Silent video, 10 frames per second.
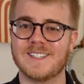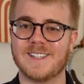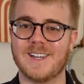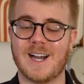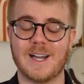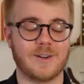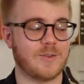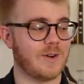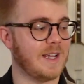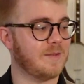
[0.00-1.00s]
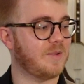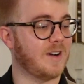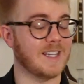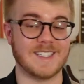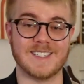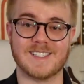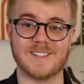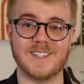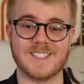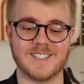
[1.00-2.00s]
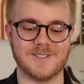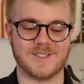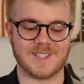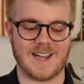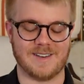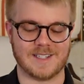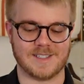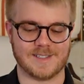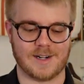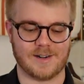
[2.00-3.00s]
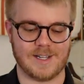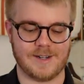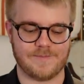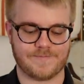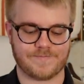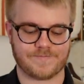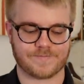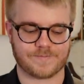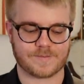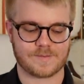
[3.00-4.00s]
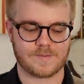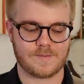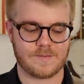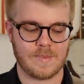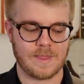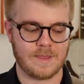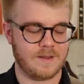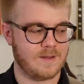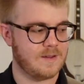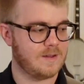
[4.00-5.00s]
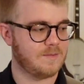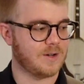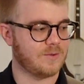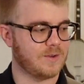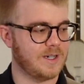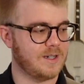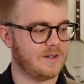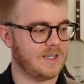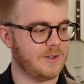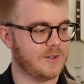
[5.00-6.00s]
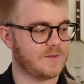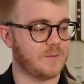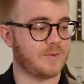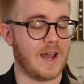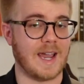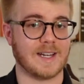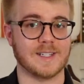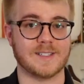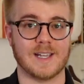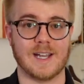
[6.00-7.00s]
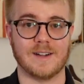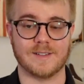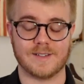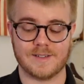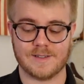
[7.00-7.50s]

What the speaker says: not great, pleasant to listen to sound necessarily, but a really useful practice sound.